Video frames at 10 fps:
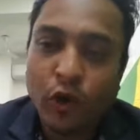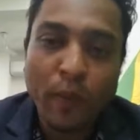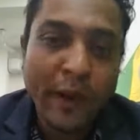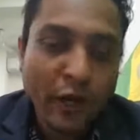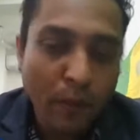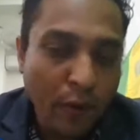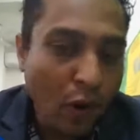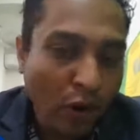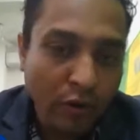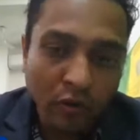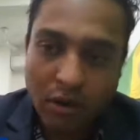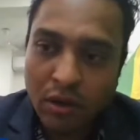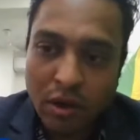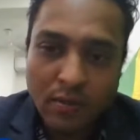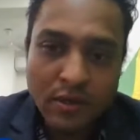domain you belong to, a
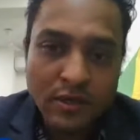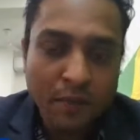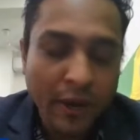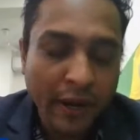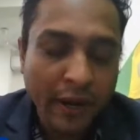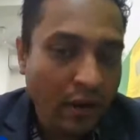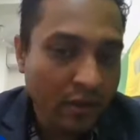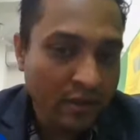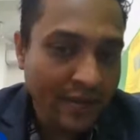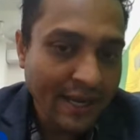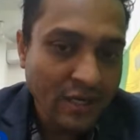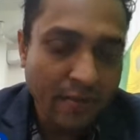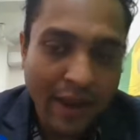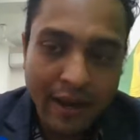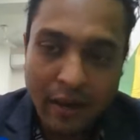commerce background or a science
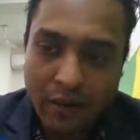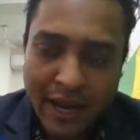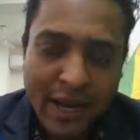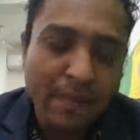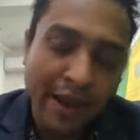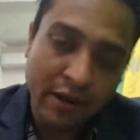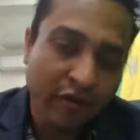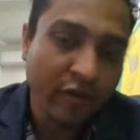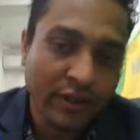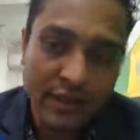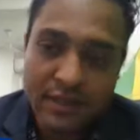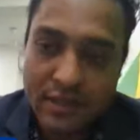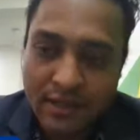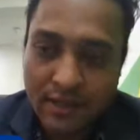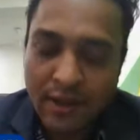background or any background for that
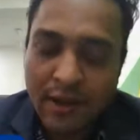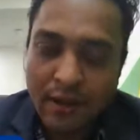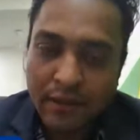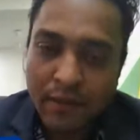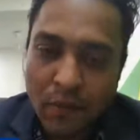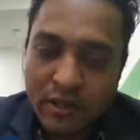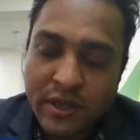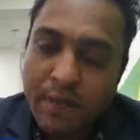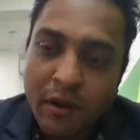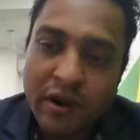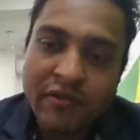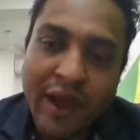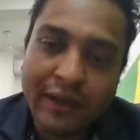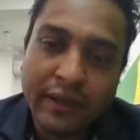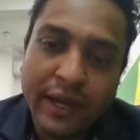instance, the most important
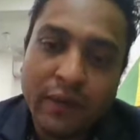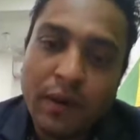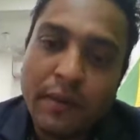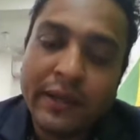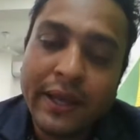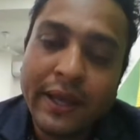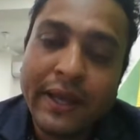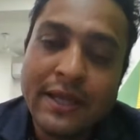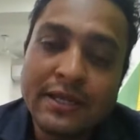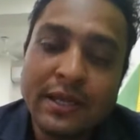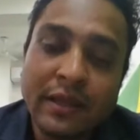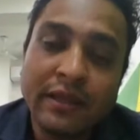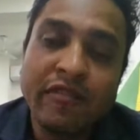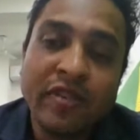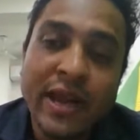factor that will be there is
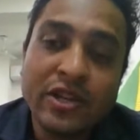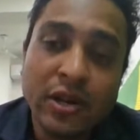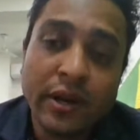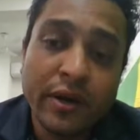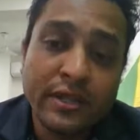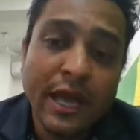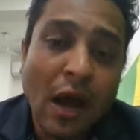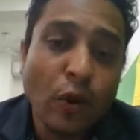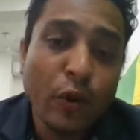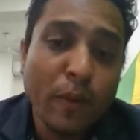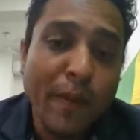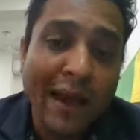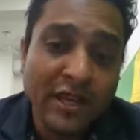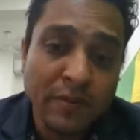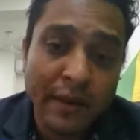the financial literacy. How do you
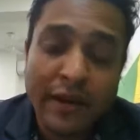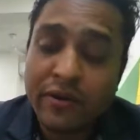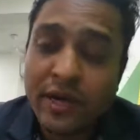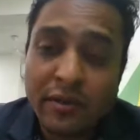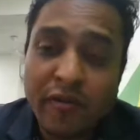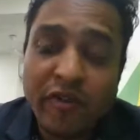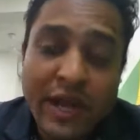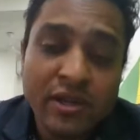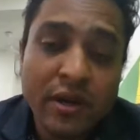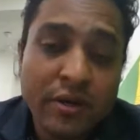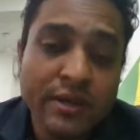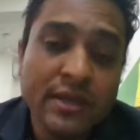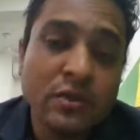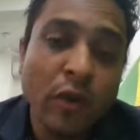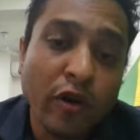manage money? And trust me, financial
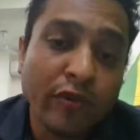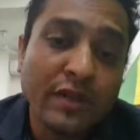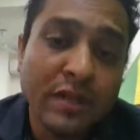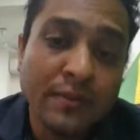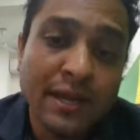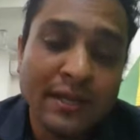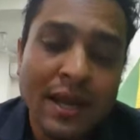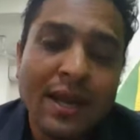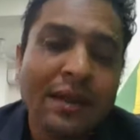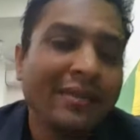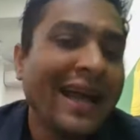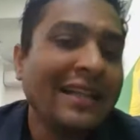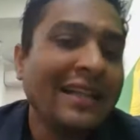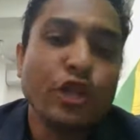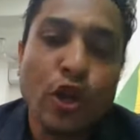literacy is one of the subjects
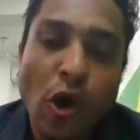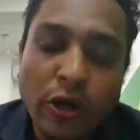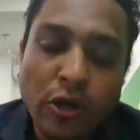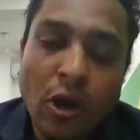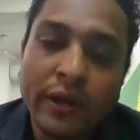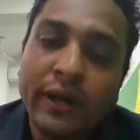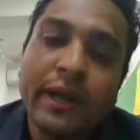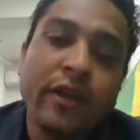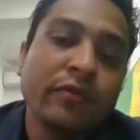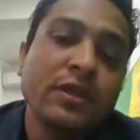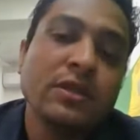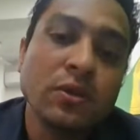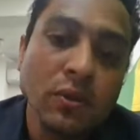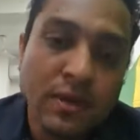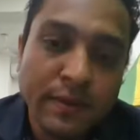that's not taught in any of these
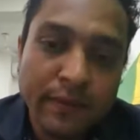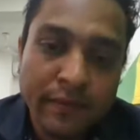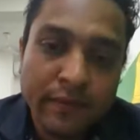schools.